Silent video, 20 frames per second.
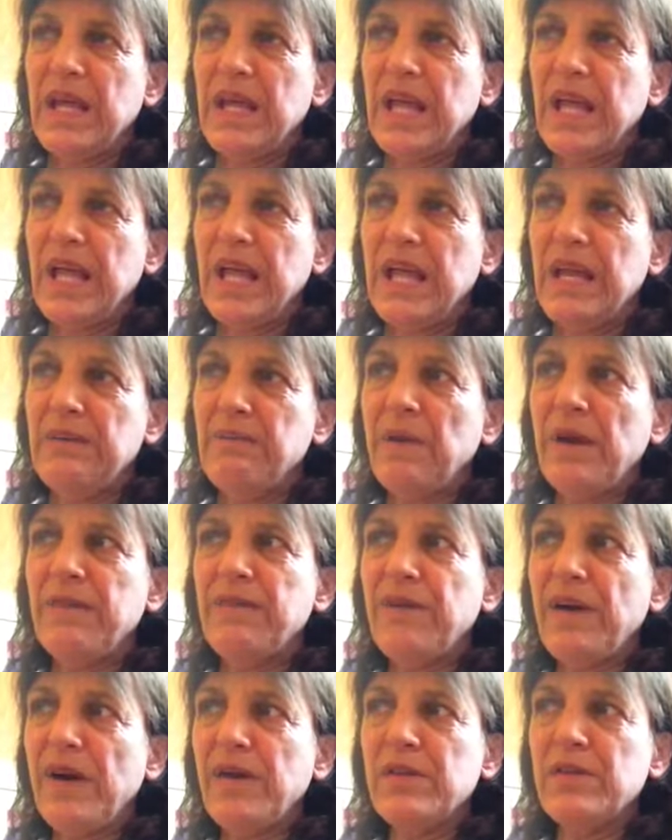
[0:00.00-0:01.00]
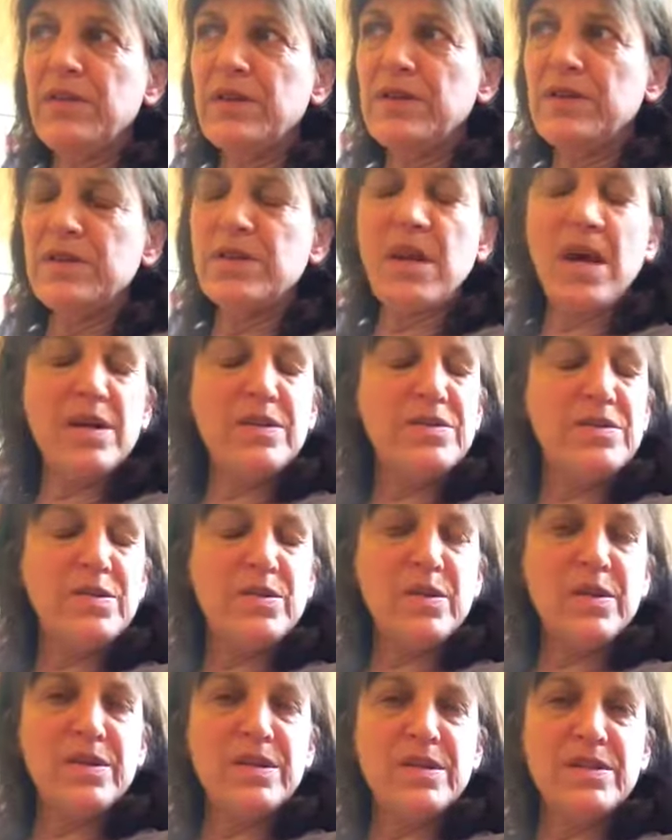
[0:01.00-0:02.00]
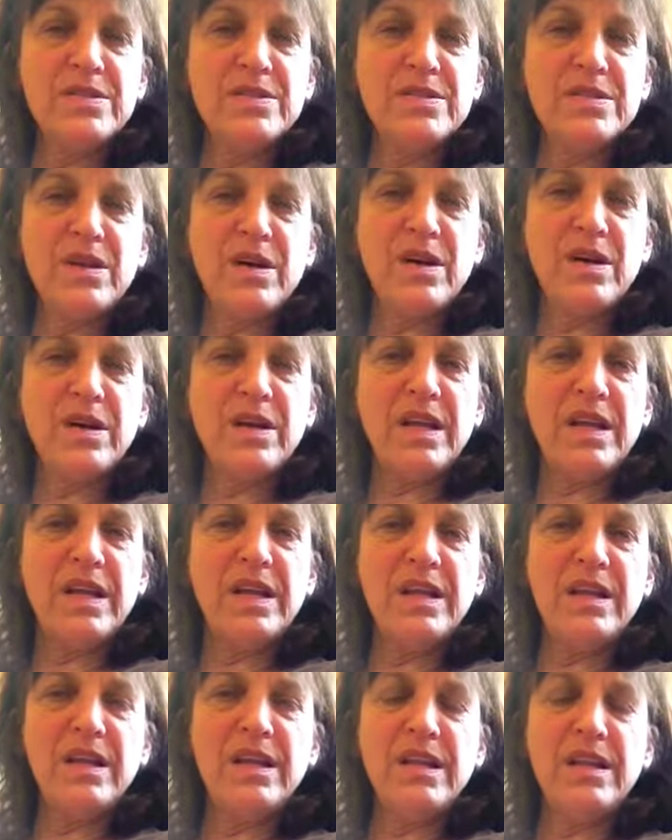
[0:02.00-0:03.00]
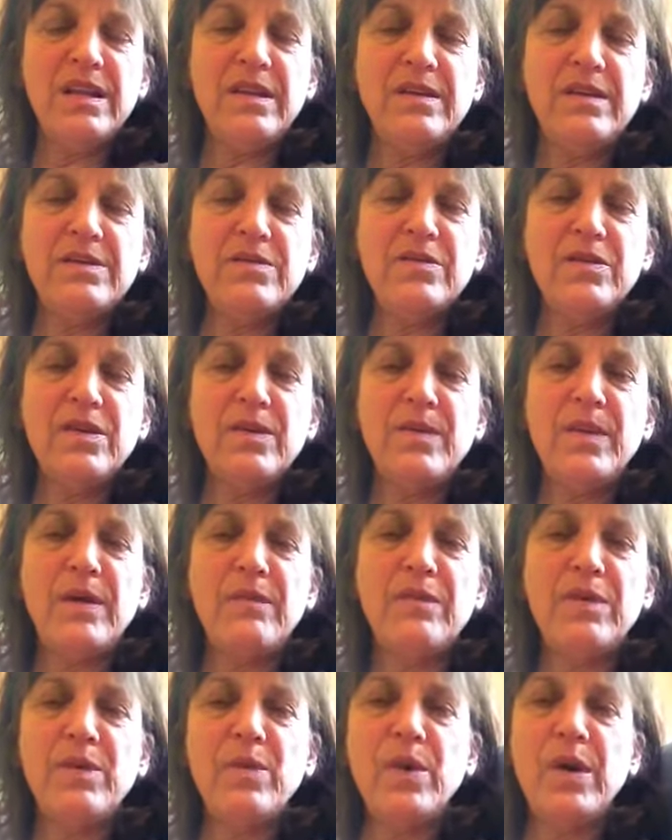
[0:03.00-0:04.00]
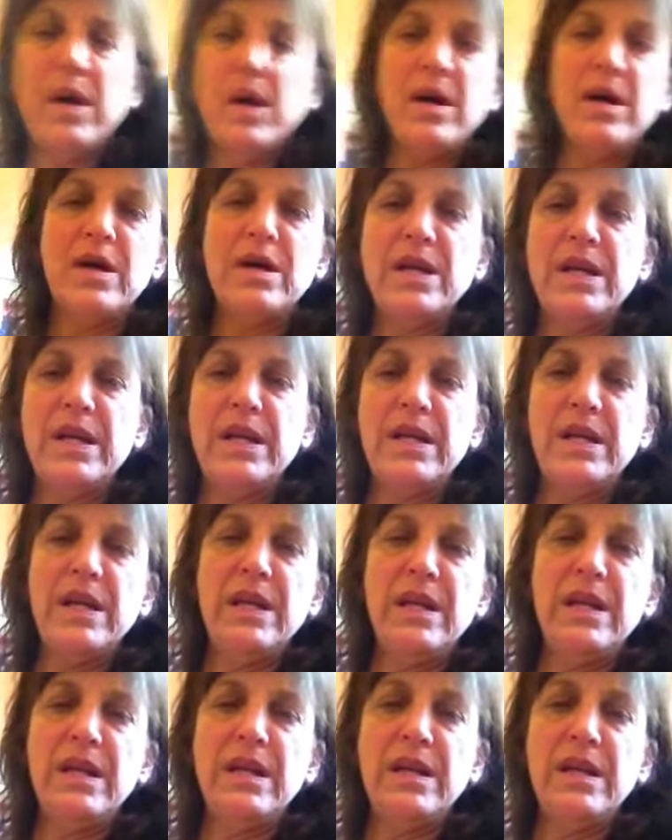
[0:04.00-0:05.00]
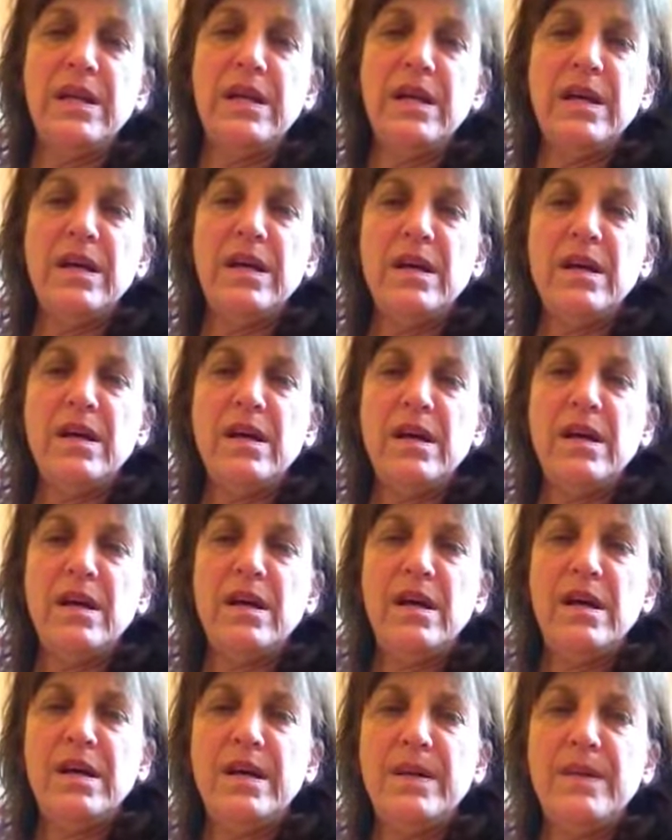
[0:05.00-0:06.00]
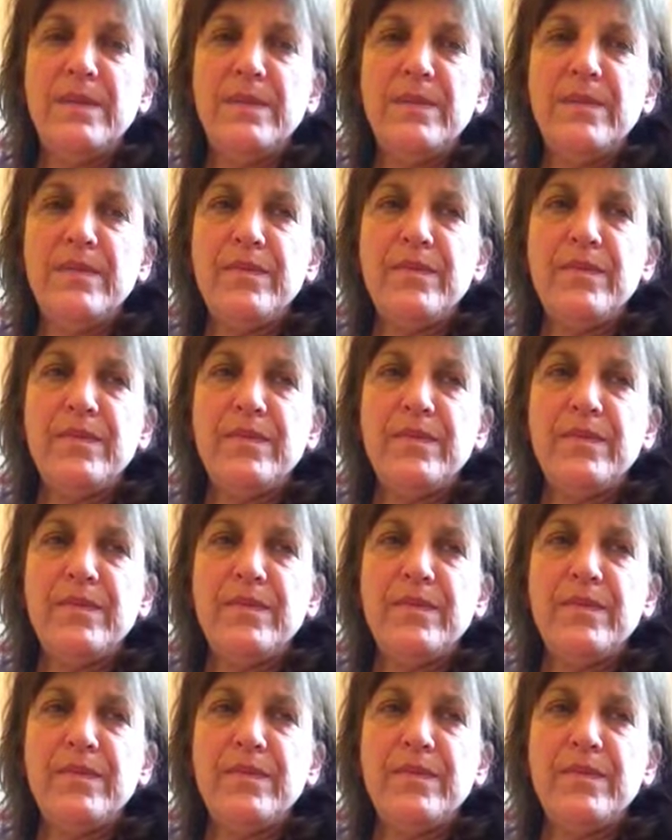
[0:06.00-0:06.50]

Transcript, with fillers: and my father adored this dog. He took him everywhere. He um,